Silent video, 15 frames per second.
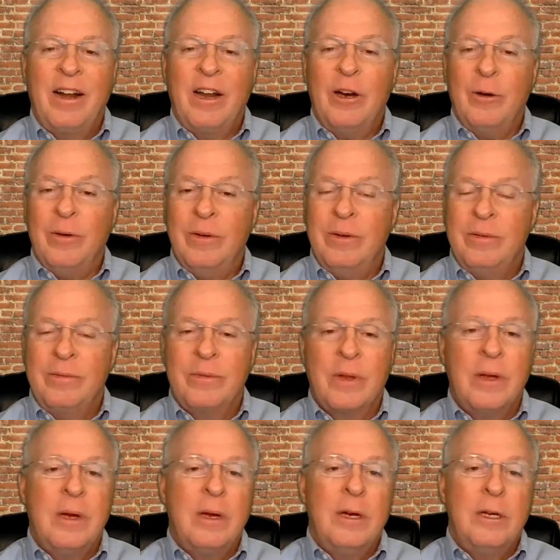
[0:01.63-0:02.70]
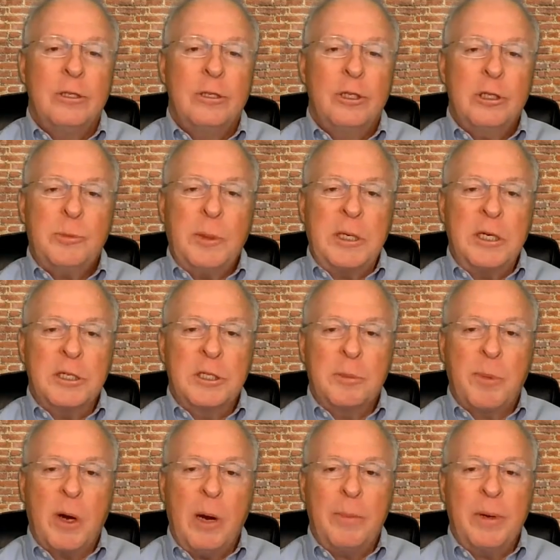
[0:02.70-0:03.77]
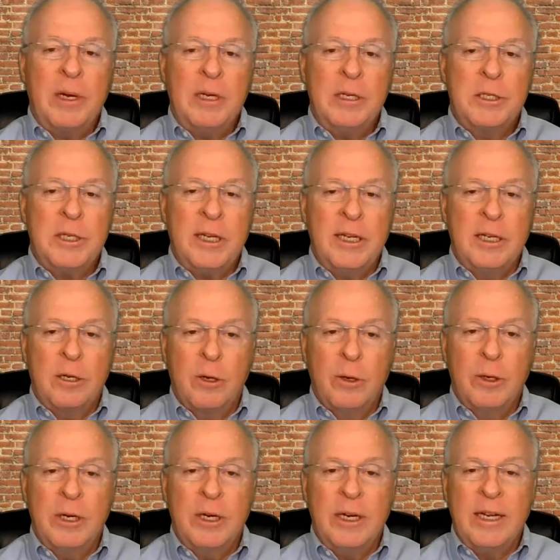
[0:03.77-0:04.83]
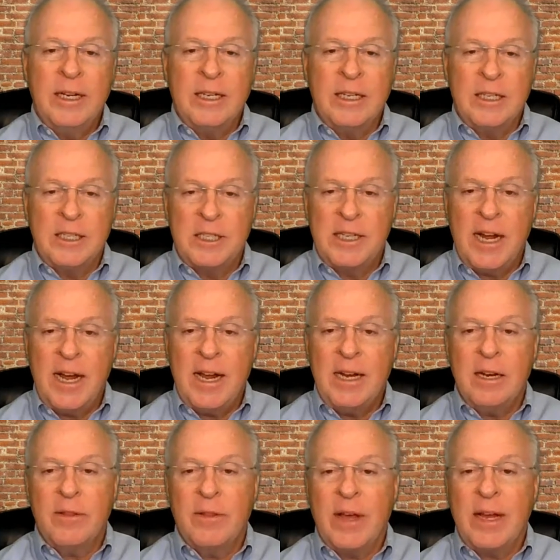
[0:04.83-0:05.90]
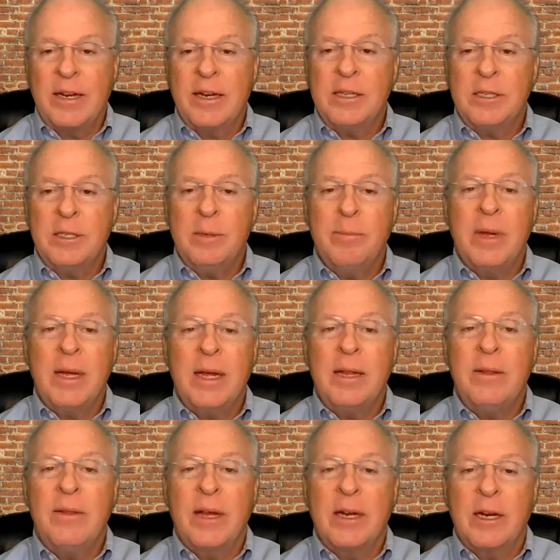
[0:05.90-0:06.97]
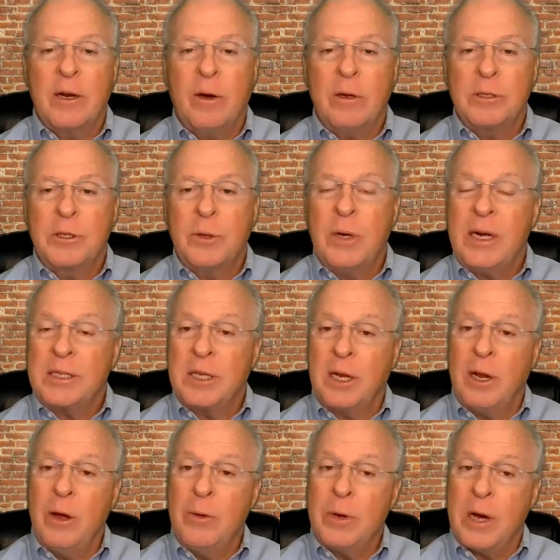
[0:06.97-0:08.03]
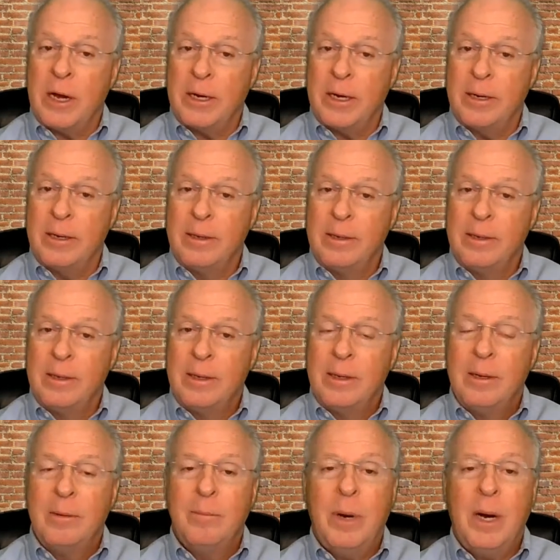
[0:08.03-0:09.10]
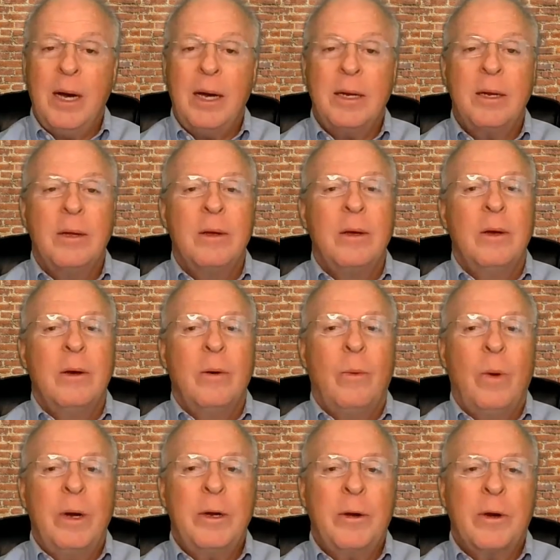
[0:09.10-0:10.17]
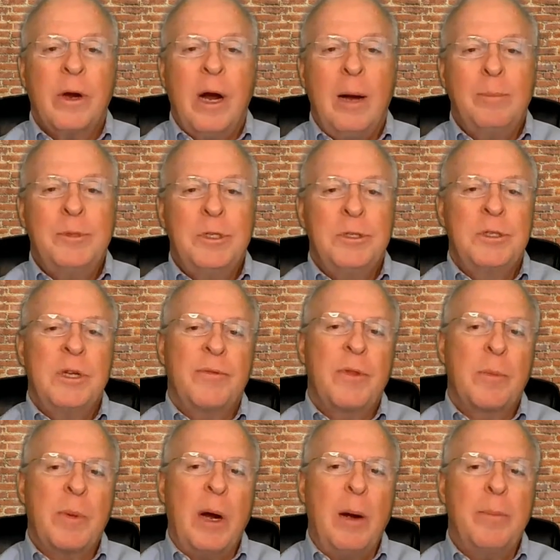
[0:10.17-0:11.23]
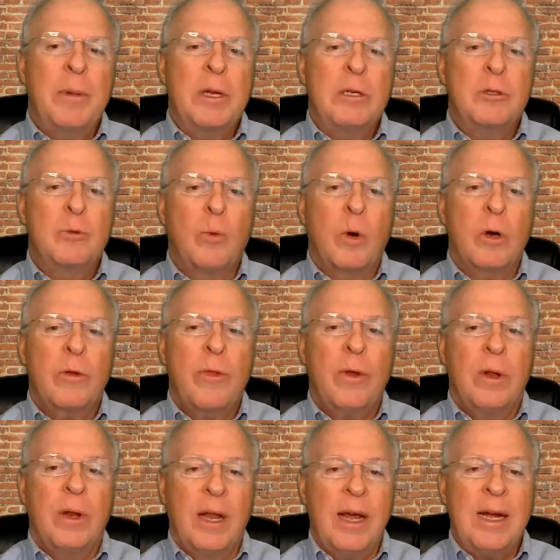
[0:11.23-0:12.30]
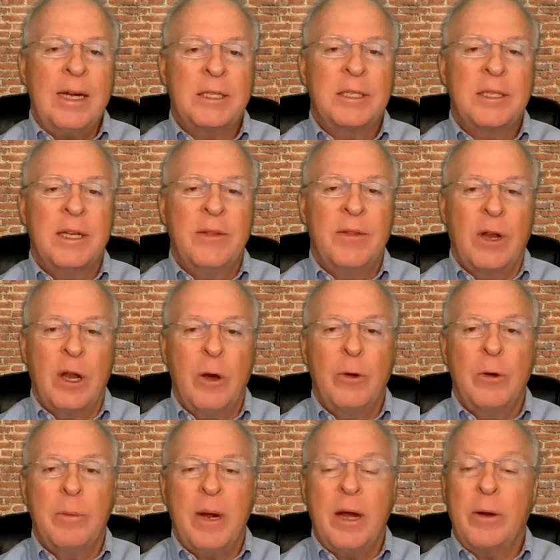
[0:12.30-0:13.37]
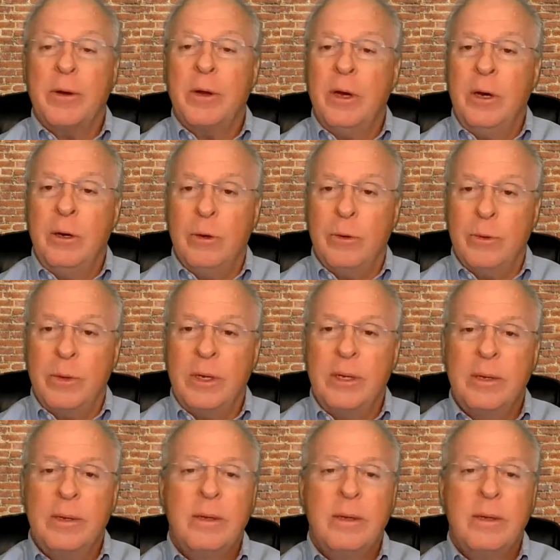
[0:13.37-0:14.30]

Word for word: Hello. Just because the property is included in an estate, that doesn't mean that it also has a loan on it. But what are your options if the property is worth less than the loan amount owed?